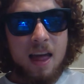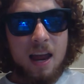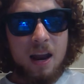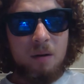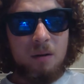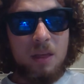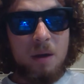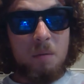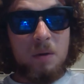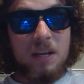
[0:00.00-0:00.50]

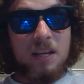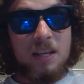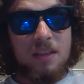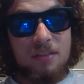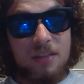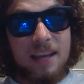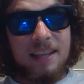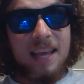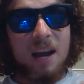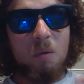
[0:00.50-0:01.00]
And then we
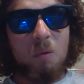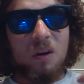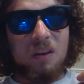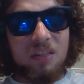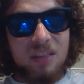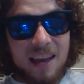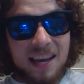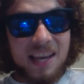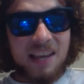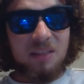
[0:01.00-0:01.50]
think that we're
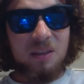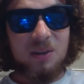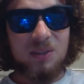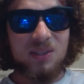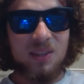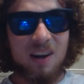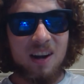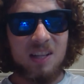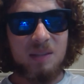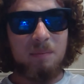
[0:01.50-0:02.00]
thinking
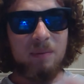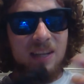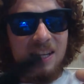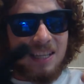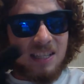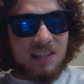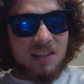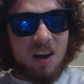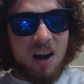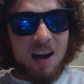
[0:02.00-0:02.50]
those thoughts, but
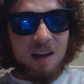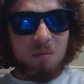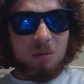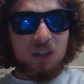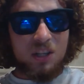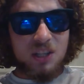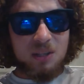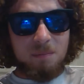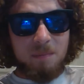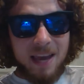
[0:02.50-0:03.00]
it's not. We're
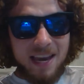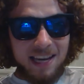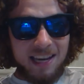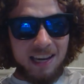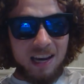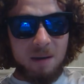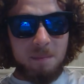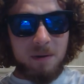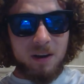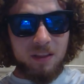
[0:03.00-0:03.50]
just
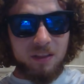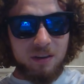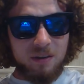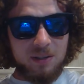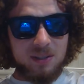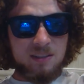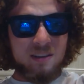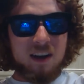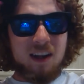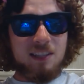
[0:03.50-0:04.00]
picking up on
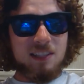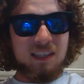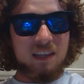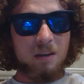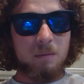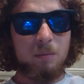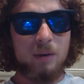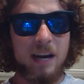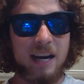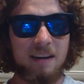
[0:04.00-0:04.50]
those thoughts in
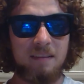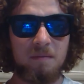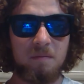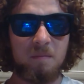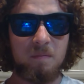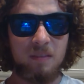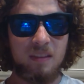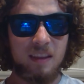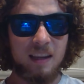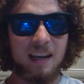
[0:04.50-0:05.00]
our brain
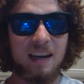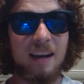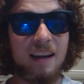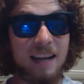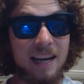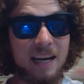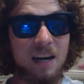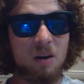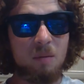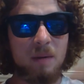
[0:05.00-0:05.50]
and
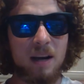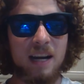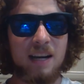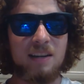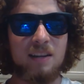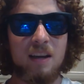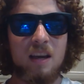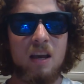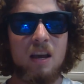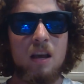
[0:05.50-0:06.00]
in our
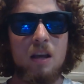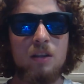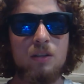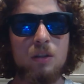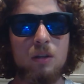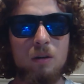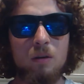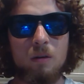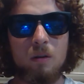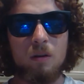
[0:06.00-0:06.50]
mind.
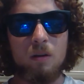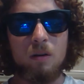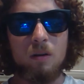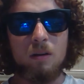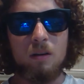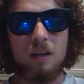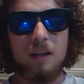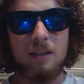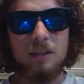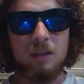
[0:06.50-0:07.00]
So
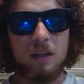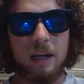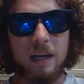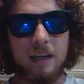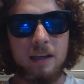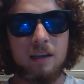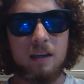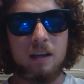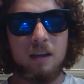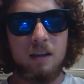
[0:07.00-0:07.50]
it's
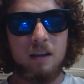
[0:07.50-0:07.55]
like